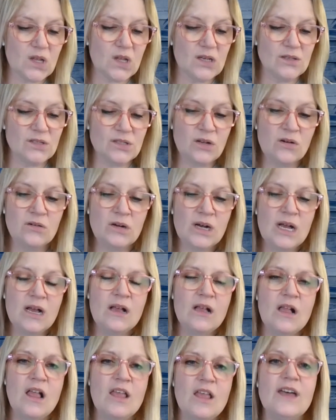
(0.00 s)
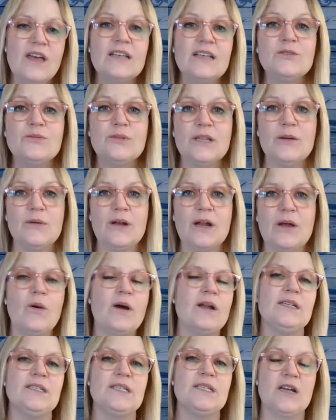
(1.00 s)
So that's really what I
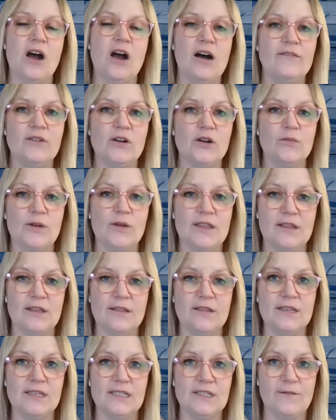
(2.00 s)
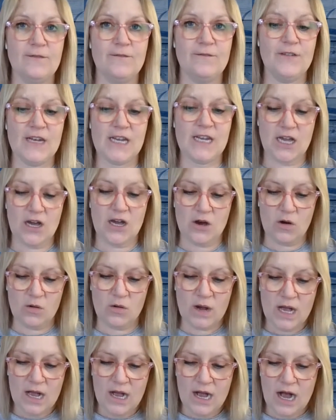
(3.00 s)
wanted to cover with this
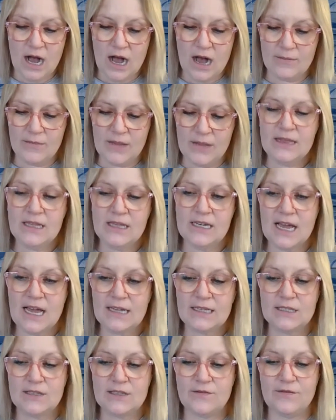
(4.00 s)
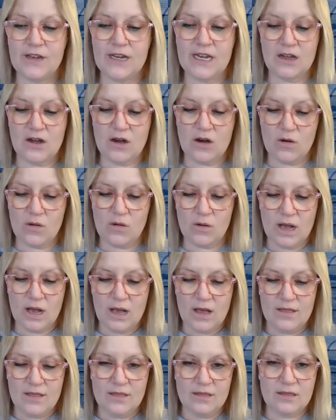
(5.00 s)
video. In the next video,
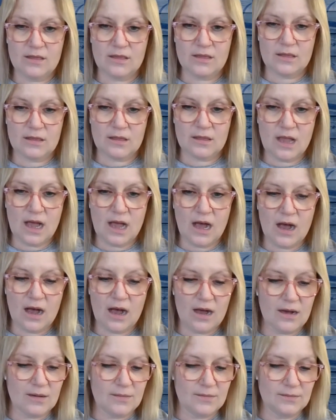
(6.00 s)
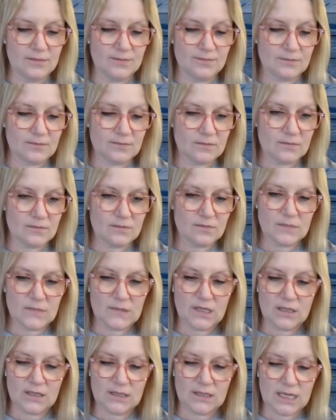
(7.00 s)

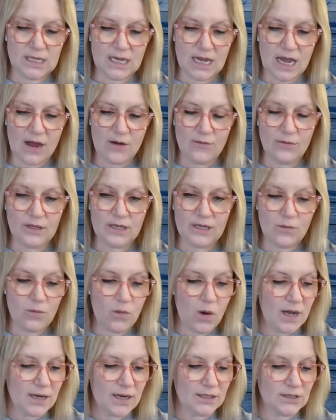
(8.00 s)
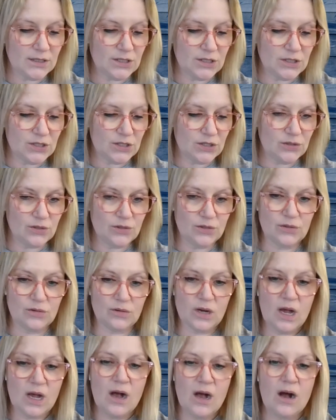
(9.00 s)
let's see, I really wanted
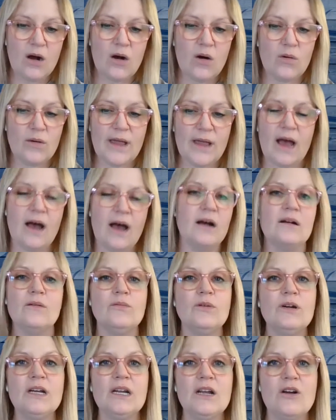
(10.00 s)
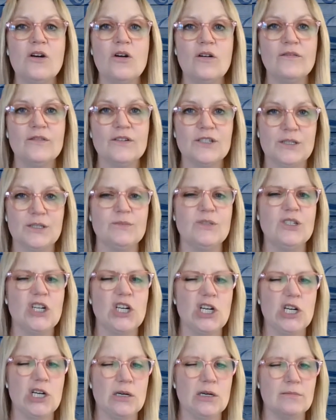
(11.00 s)
to, oh yeah, we're going to go over some
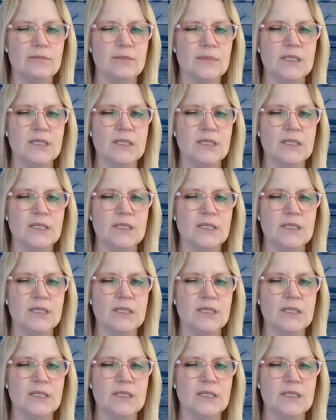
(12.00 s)
terms.